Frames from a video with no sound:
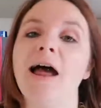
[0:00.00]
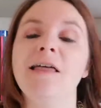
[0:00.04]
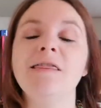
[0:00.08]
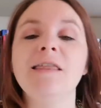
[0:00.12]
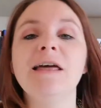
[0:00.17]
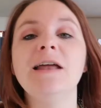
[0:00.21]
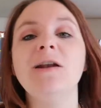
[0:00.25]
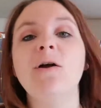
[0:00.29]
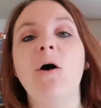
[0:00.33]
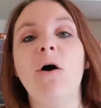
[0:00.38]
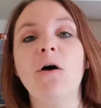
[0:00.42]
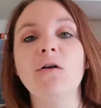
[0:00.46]
And
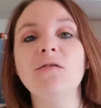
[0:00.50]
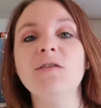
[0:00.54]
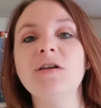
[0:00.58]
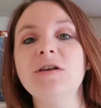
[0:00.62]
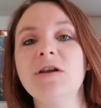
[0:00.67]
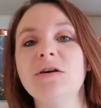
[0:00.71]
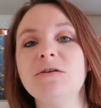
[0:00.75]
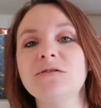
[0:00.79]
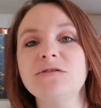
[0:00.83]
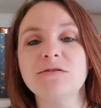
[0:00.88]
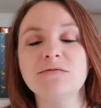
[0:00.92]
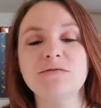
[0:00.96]
then on the
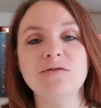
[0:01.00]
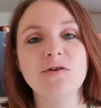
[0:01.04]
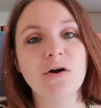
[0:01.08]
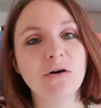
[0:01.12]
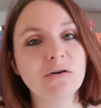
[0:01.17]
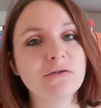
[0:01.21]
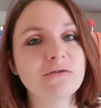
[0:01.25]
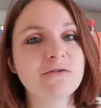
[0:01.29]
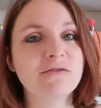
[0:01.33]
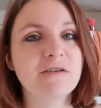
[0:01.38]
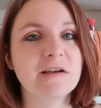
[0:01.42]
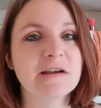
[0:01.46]
note of
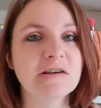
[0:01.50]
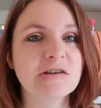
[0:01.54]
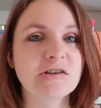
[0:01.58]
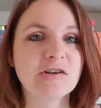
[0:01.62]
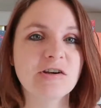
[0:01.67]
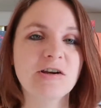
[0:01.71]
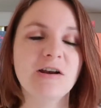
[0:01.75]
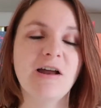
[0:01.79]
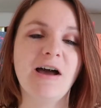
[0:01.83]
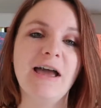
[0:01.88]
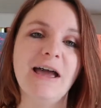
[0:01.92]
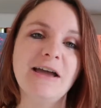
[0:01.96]

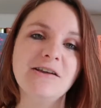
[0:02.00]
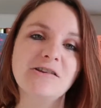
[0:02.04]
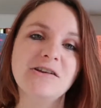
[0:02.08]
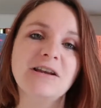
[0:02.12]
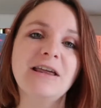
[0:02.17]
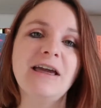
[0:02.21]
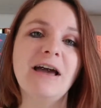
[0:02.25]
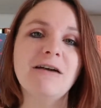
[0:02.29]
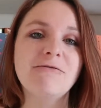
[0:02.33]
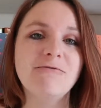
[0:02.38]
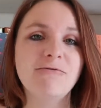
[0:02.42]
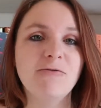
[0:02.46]
non-fiction, I
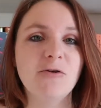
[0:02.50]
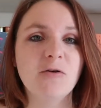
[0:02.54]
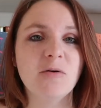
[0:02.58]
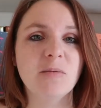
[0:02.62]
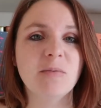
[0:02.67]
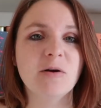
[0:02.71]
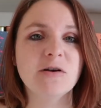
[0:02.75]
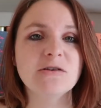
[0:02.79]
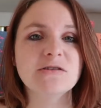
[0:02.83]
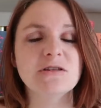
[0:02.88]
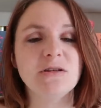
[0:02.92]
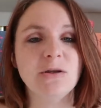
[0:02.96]
actually have 4
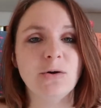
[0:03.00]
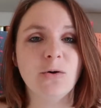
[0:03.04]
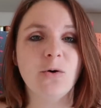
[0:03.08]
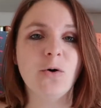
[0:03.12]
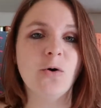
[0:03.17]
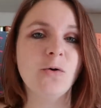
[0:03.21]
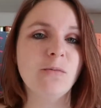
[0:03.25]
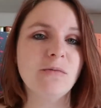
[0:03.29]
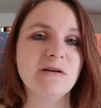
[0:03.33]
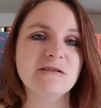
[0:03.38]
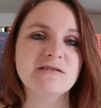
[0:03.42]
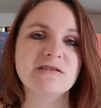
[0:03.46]
books that you're
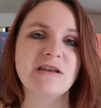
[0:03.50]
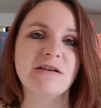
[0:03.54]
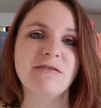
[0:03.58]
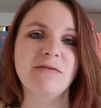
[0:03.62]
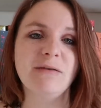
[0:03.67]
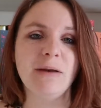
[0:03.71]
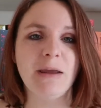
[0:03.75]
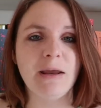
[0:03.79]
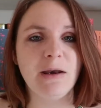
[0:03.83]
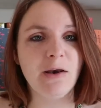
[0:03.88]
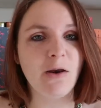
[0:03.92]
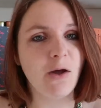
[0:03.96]
almost
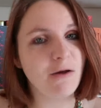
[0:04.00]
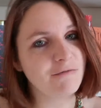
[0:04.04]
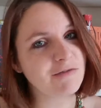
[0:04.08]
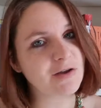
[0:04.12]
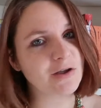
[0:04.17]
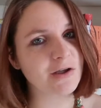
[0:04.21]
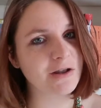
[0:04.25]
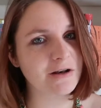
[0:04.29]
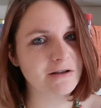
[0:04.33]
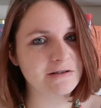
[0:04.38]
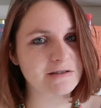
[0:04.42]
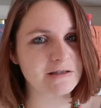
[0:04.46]
definitely never
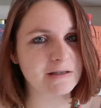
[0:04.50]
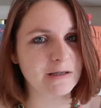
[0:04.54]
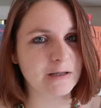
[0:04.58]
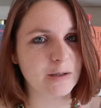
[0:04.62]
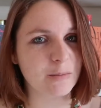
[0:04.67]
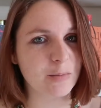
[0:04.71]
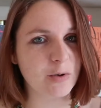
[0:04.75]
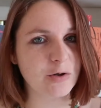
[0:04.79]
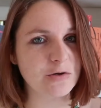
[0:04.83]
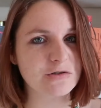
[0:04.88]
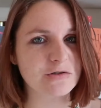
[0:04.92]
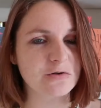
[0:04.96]
going to see in a
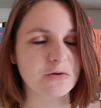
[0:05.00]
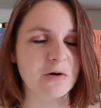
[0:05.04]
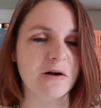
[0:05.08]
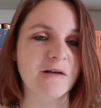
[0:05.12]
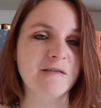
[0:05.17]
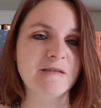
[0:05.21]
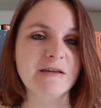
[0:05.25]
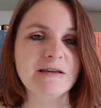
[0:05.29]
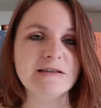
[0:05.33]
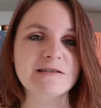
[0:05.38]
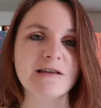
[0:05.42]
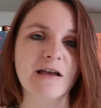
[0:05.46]
bookstore.
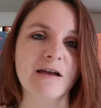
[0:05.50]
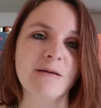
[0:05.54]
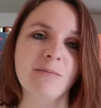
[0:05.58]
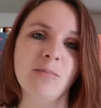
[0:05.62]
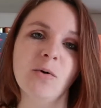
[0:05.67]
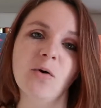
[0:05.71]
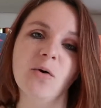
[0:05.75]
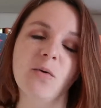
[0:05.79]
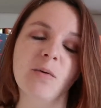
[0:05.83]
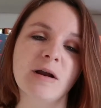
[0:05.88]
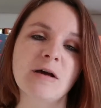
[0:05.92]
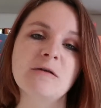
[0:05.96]
And these I
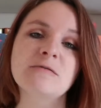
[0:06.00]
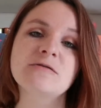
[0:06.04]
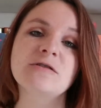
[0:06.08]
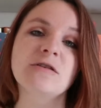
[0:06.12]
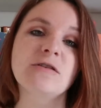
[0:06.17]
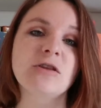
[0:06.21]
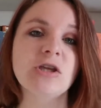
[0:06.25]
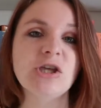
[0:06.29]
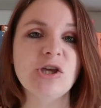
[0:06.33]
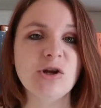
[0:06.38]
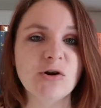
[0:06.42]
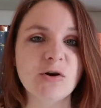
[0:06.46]
bought when I was
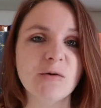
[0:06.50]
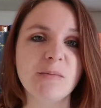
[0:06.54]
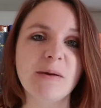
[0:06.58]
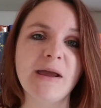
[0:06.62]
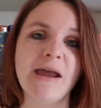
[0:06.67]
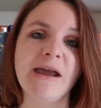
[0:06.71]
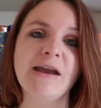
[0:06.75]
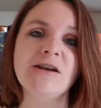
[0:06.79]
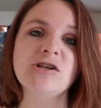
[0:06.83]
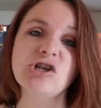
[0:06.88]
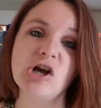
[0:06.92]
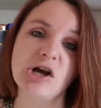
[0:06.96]
at the
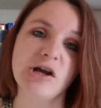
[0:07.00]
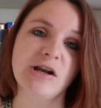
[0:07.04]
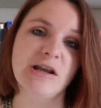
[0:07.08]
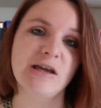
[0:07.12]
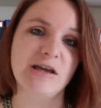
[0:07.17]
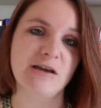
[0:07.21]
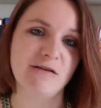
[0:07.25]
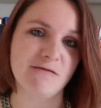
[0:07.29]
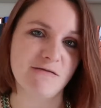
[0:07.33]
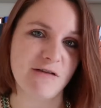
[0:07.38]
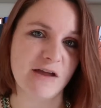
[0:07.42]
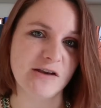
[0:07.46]
European
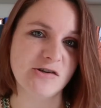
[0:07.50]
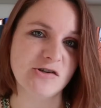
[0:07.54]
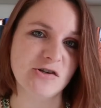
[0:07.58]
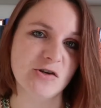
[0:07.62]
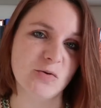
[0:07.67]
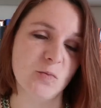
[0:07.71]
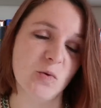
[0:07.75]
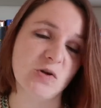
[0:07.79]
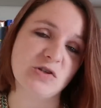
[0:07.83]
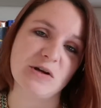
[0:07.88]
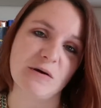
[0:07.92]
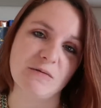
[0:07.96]
Juggling
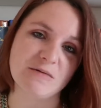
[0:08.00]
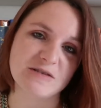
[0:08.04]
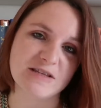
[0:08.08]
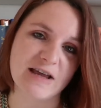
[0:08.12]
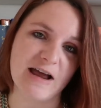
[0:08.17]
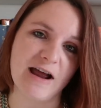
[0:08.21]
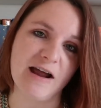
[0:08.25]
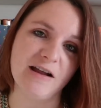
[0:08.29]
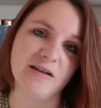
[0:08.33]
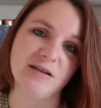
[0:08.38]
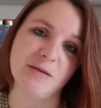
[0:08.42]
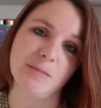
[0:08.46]
Convention, which I was
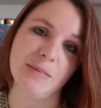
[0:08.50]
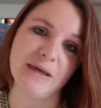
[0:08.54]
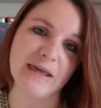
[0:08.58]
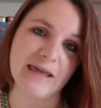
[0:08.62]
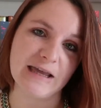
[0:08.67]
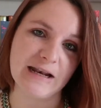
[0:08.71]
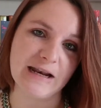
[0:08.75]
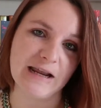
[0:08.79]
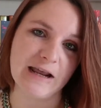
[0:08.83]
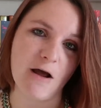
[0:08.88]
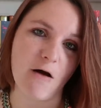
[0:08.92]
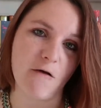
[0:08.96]
at the
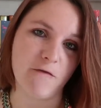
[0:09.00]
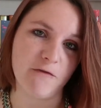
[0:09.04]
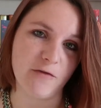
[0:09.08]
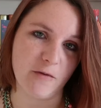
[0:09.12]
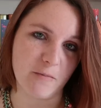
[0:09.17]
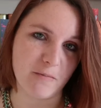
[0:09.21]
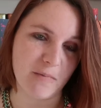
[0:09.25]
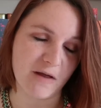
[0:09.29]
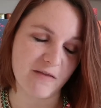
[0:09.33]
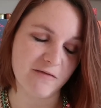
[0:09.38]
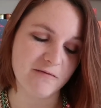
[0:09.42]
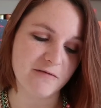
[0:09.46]
beginning of
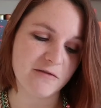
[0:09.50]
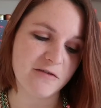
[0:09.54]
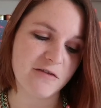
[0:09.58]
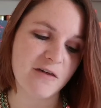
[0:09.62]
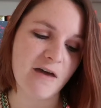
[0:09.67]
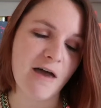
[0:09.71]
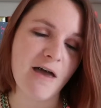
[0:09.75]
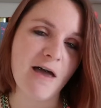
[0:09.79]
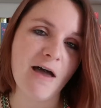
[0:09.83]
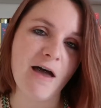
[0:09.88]
the month.